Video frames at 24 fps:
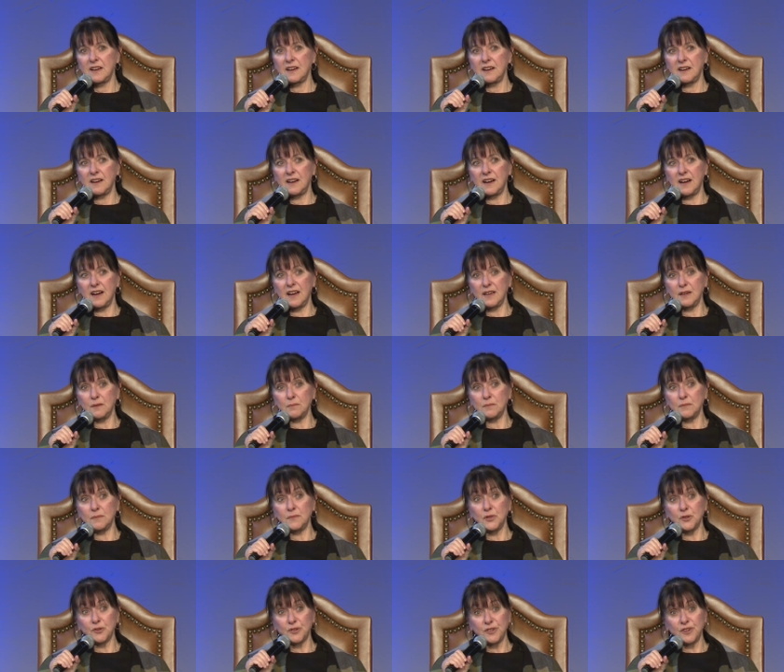I'm
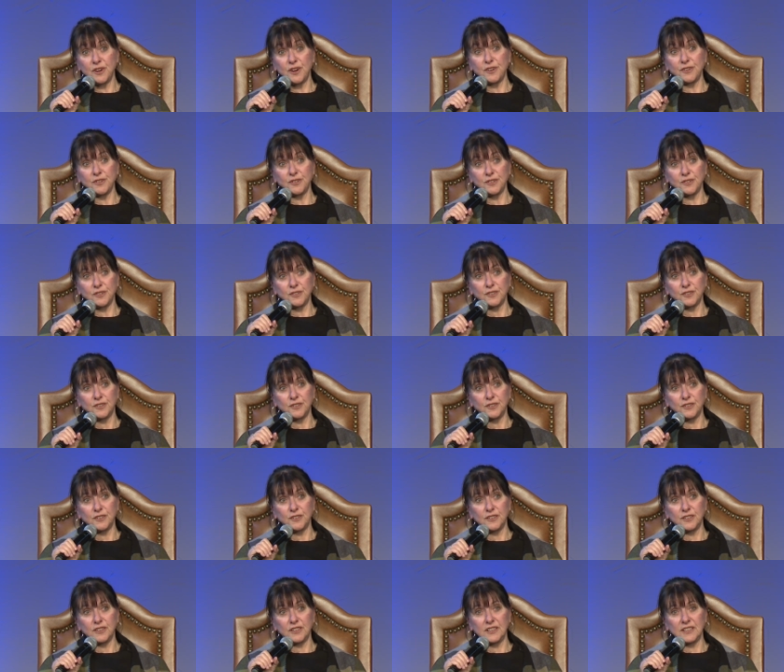your daughter,
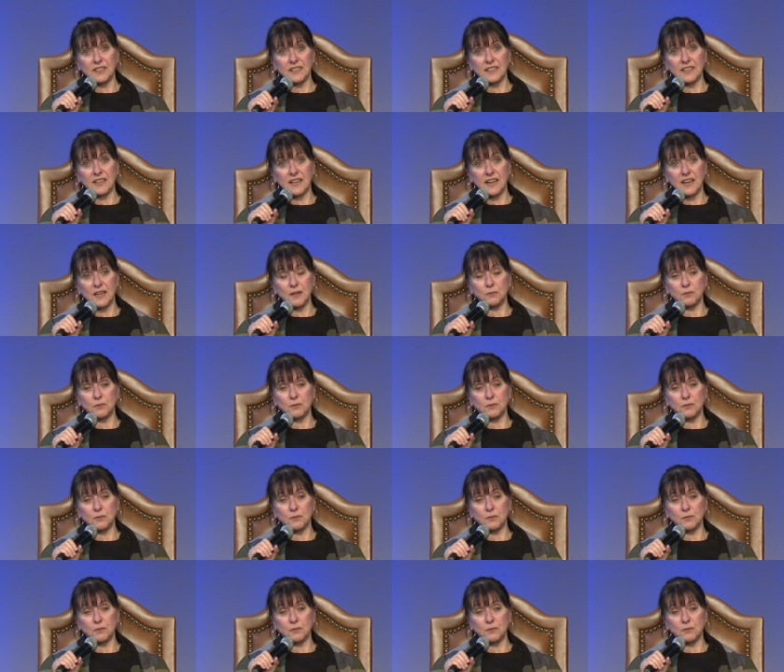and I